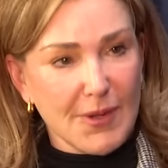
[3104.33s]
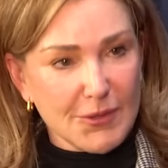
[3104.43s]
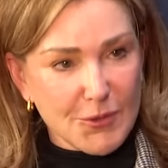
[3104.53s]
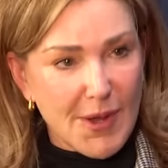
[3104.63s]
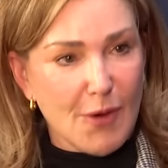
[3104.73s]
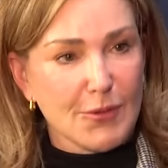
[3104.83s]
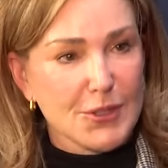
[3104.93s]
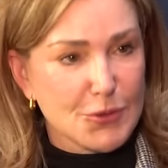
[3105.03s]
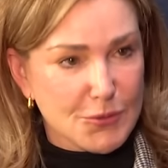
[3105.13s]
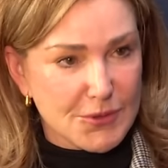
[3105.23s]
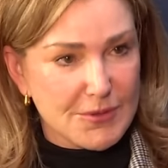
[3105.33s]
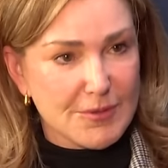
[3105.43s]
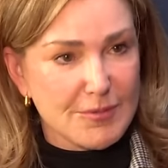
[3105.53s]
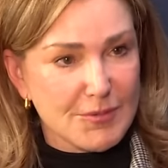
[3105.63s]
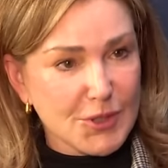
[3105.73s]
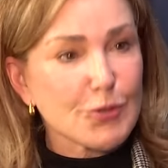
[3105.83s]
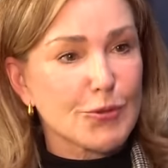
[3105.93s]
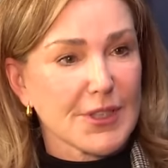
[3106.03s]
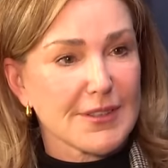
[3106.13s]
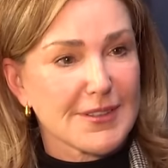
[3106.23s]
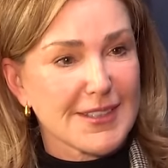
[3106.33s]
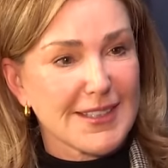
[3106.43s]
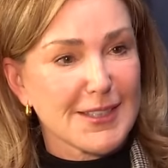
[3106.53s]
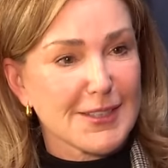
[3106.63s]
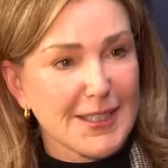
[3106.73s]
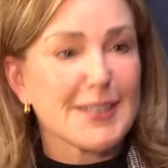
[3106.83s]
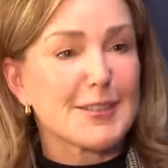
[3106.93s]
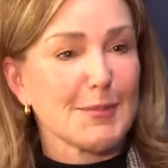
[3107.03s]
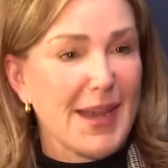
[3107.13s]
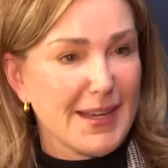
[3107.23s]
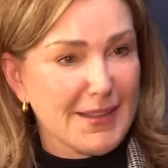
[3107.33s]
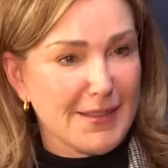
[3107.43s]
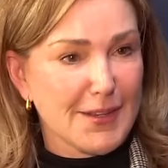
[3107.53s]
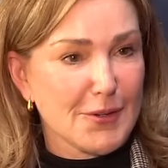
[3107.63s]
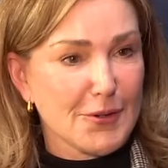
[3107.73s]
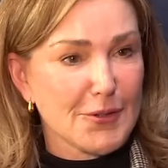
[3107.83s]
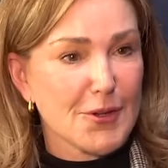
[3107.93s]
do outreach towards children to get kids back in the theater